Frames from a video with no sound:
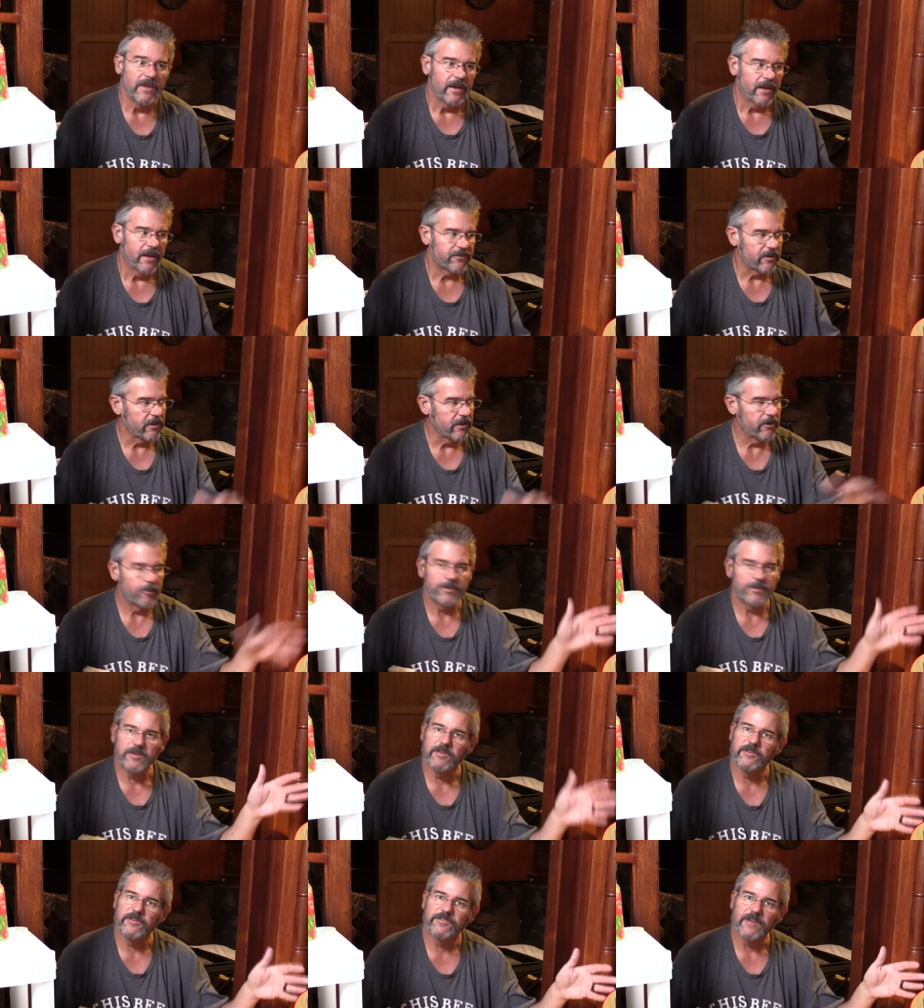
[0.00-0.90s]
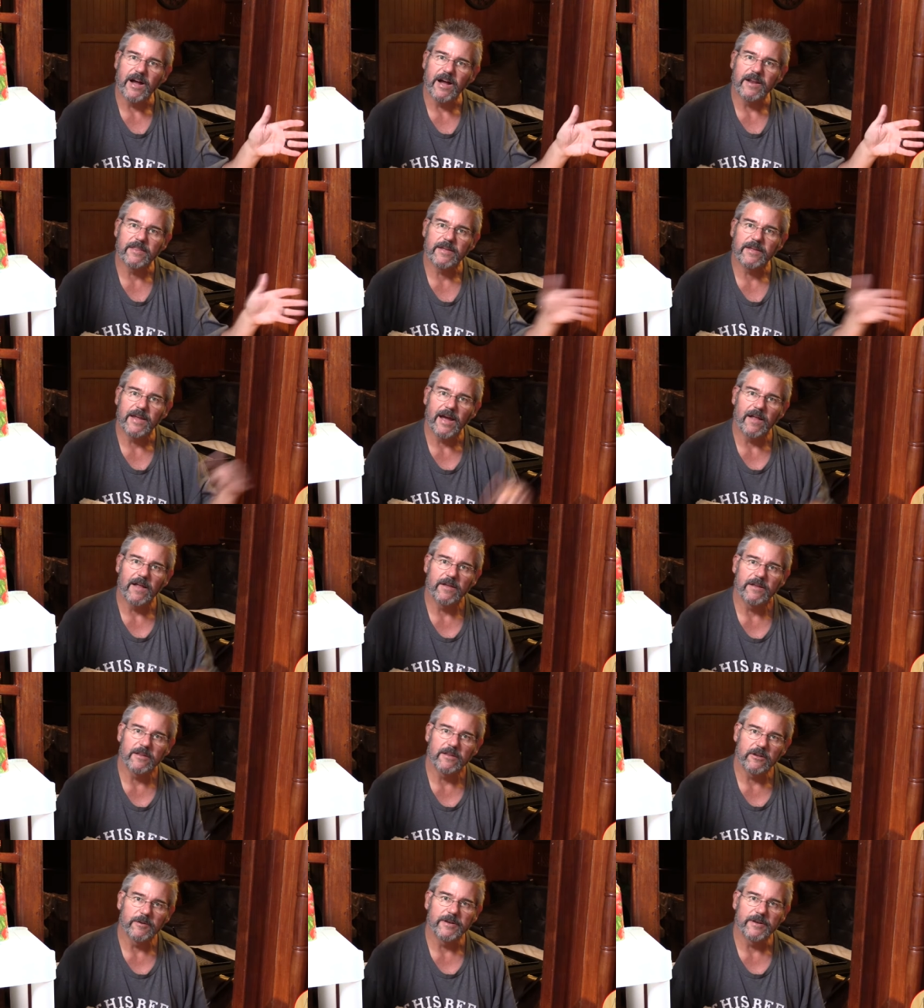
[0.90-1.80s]
It's a little bit to the side of the galley,
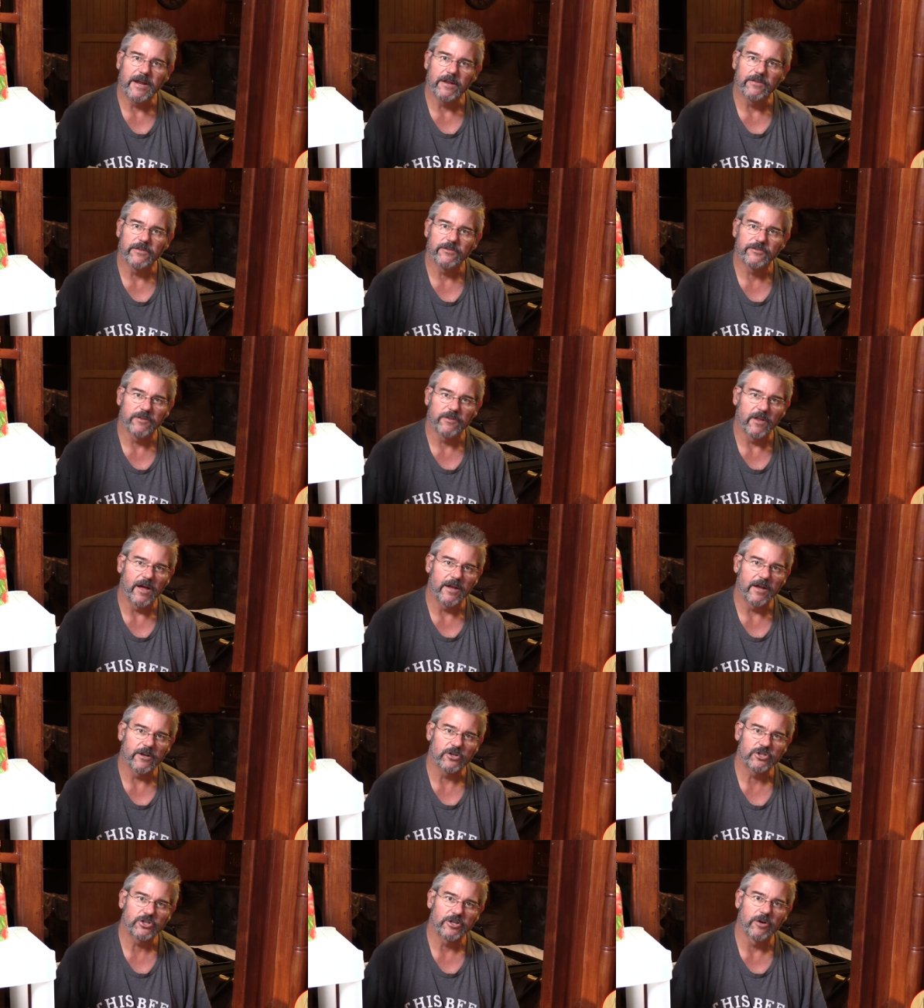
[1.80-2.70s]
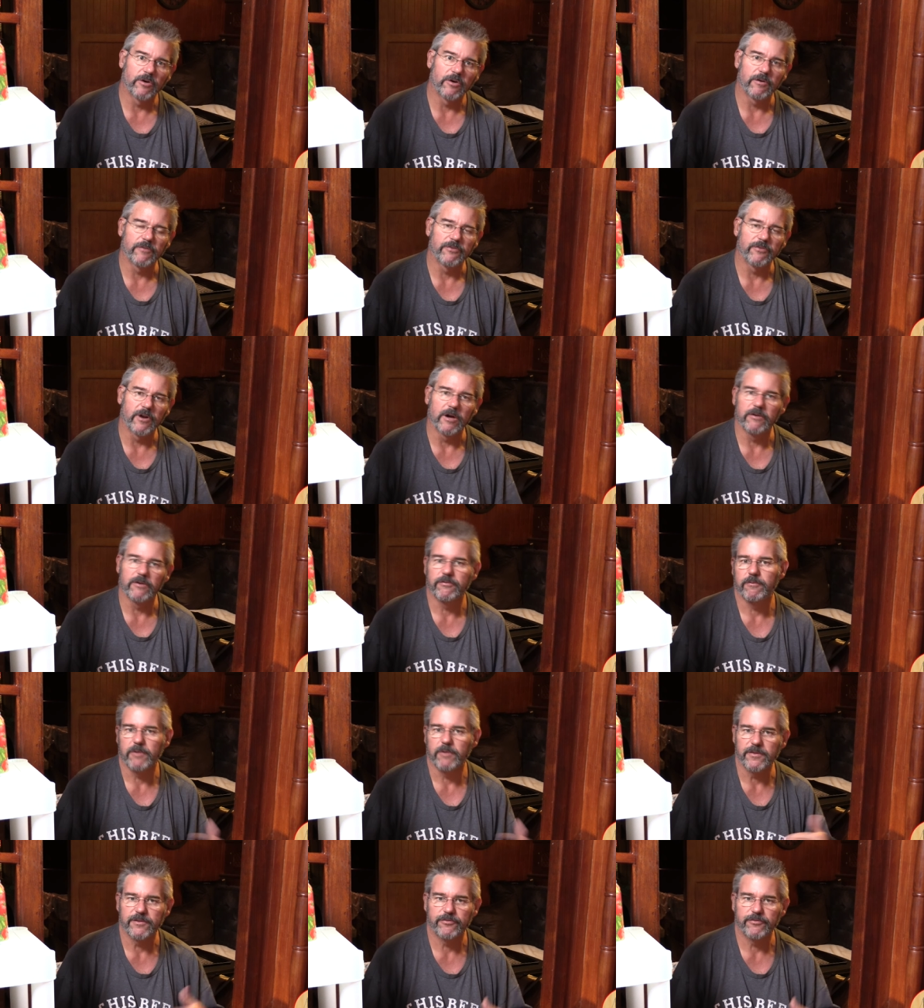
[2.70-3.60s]
a little down in the salon. I'll show it
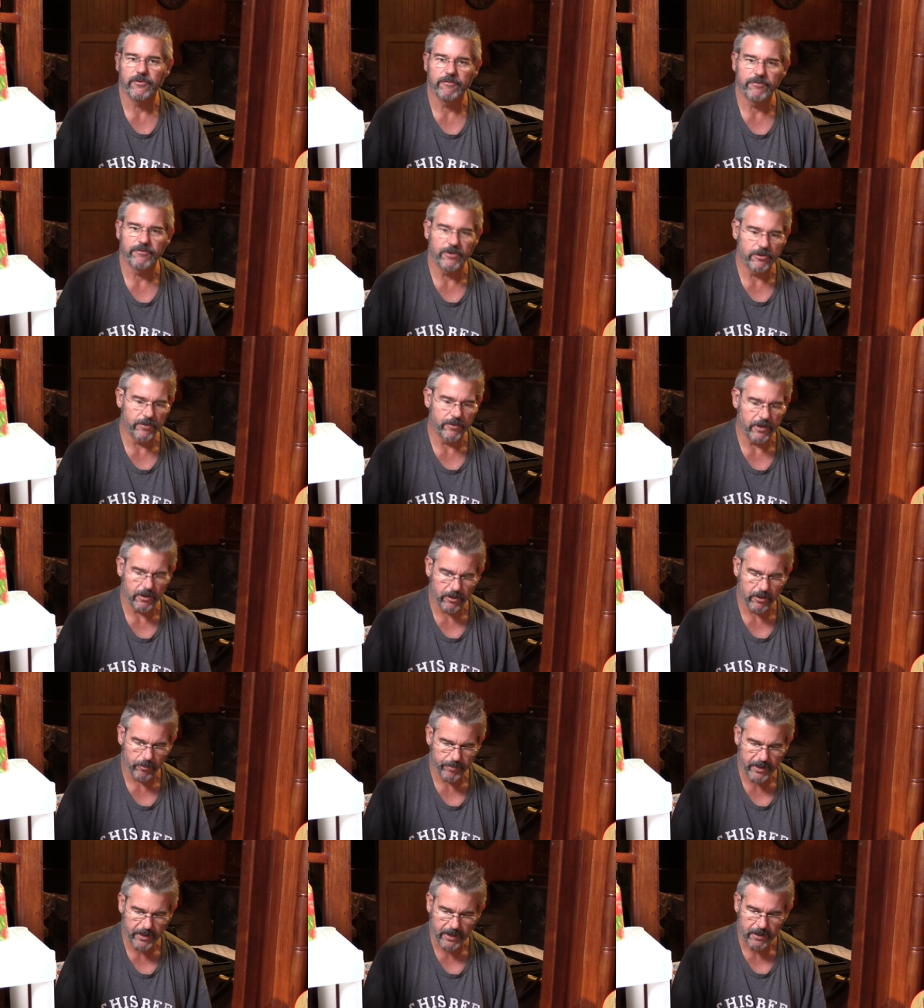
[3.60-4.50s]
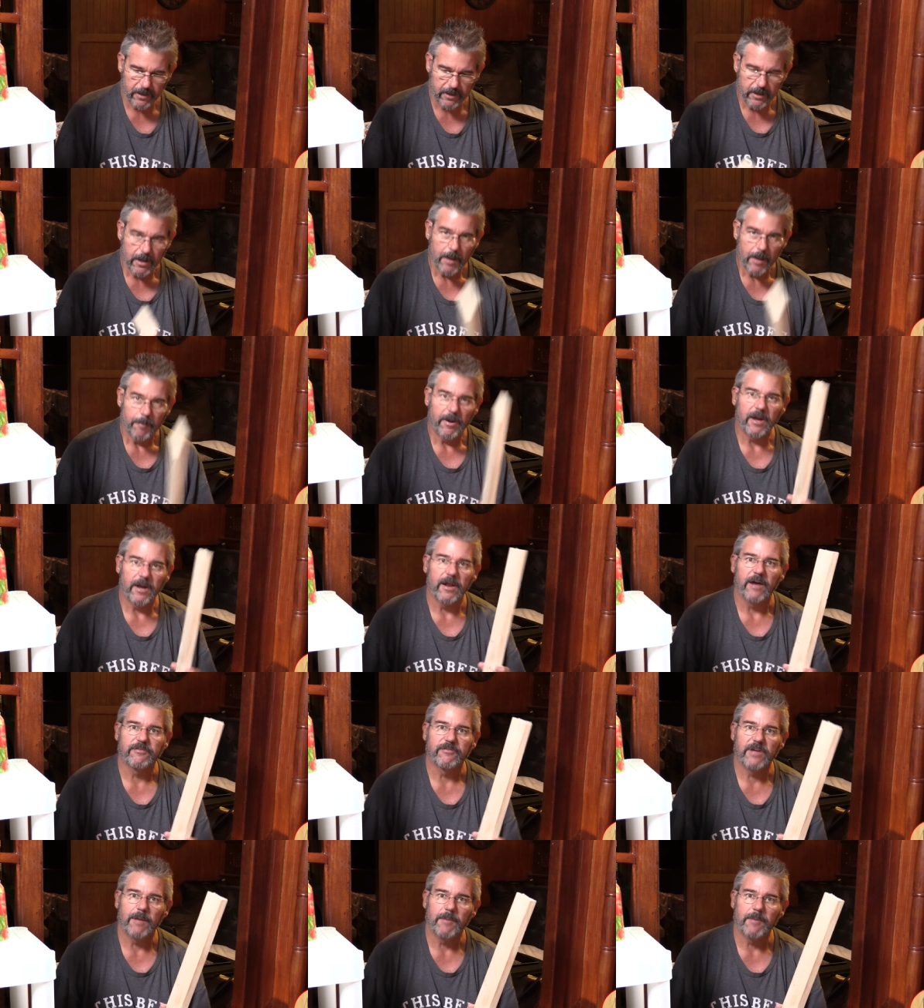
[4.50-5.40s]
a different view in a little bit. But
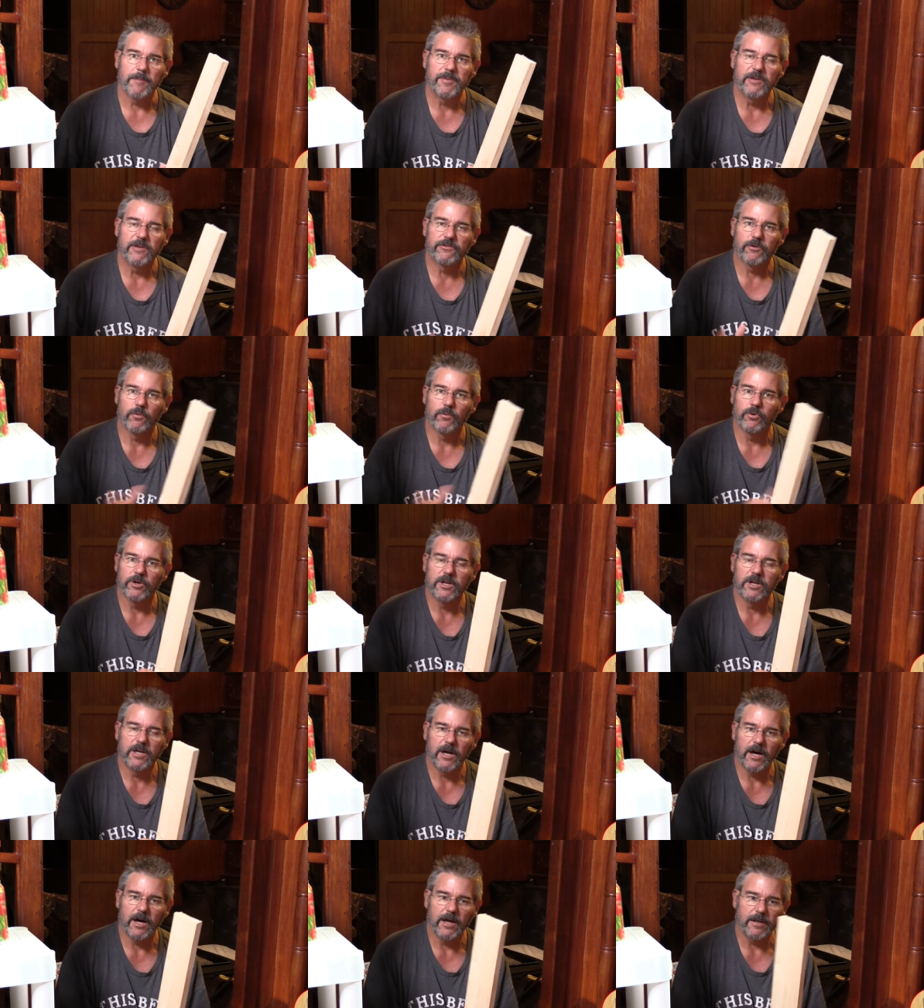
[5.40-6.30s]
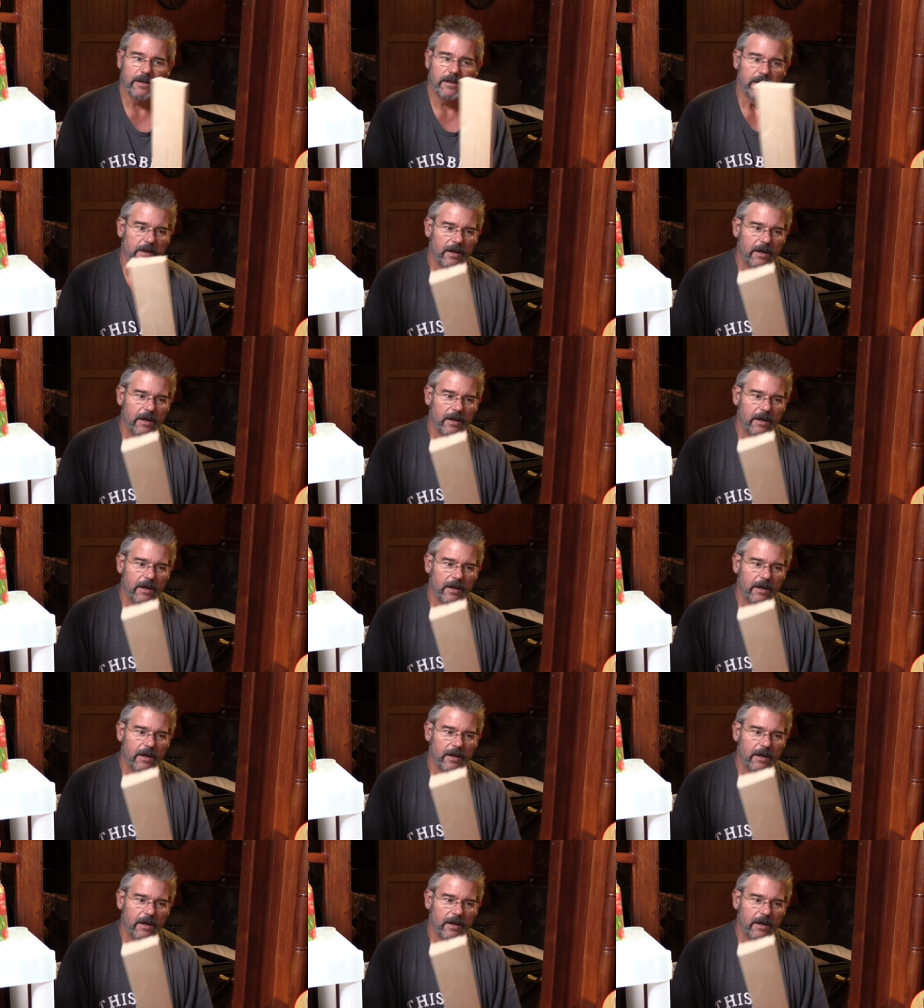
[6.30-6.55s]
I've got my piece of wood cut.